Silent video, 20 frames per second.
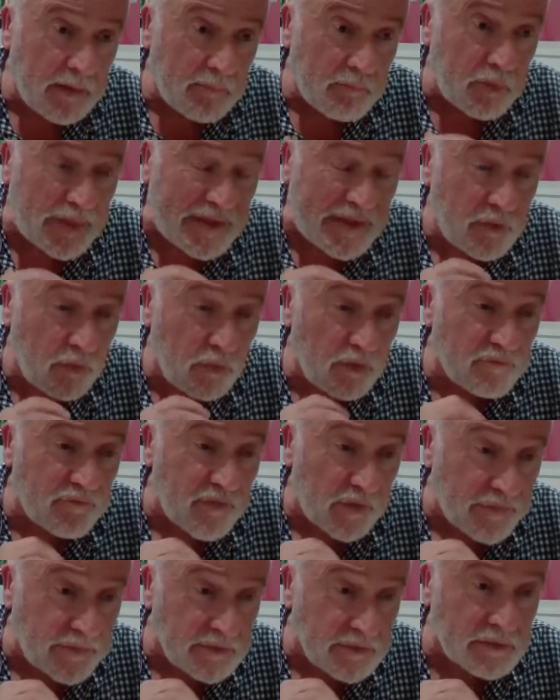But we know
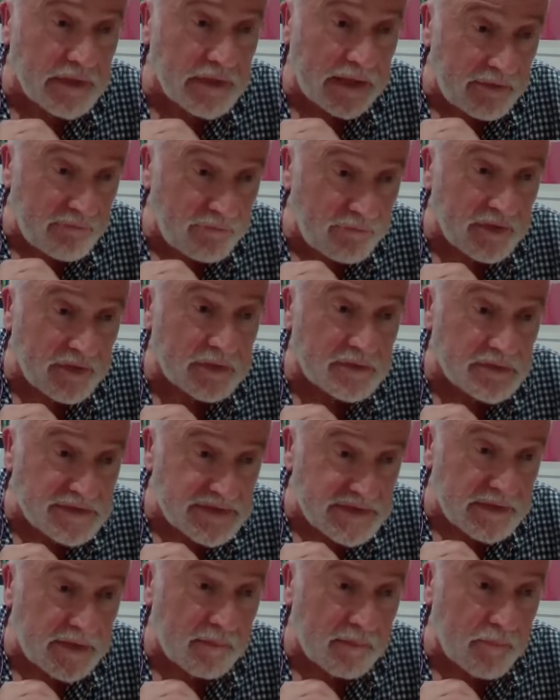of other key
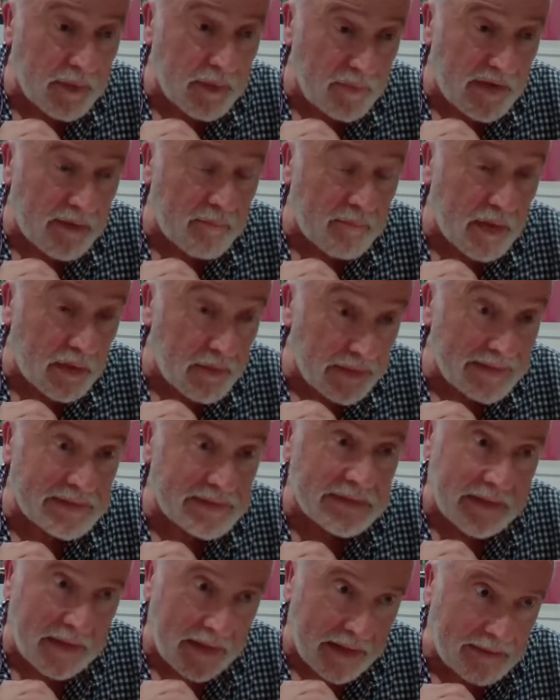figures in the,
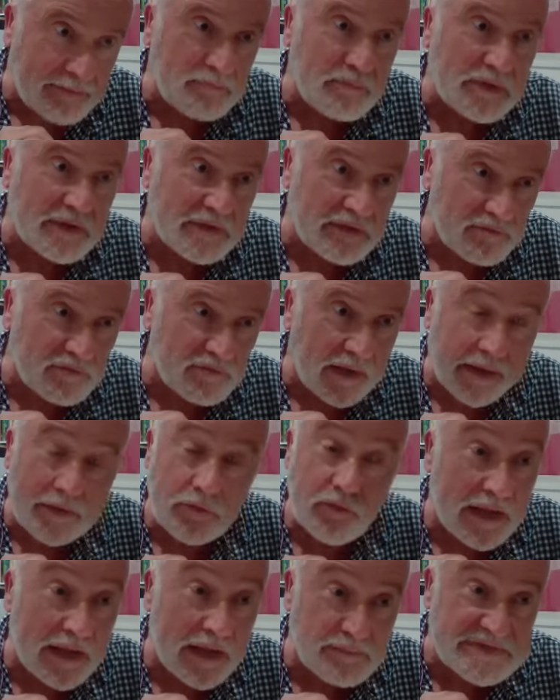American Enlightenment, if you
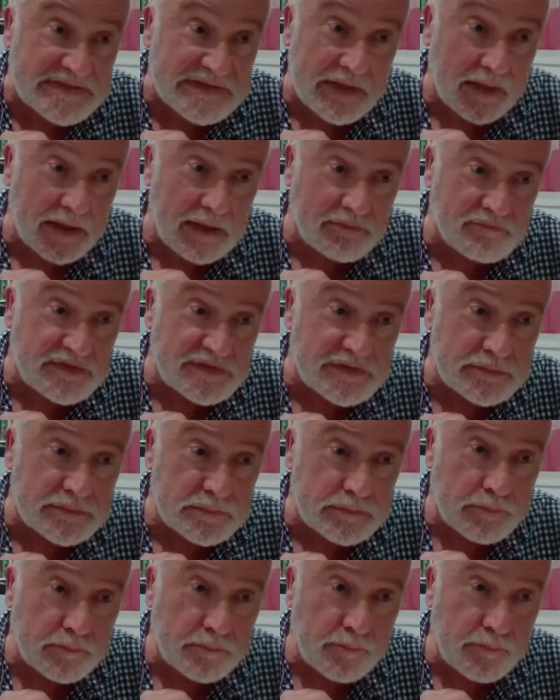like, who kept slaves.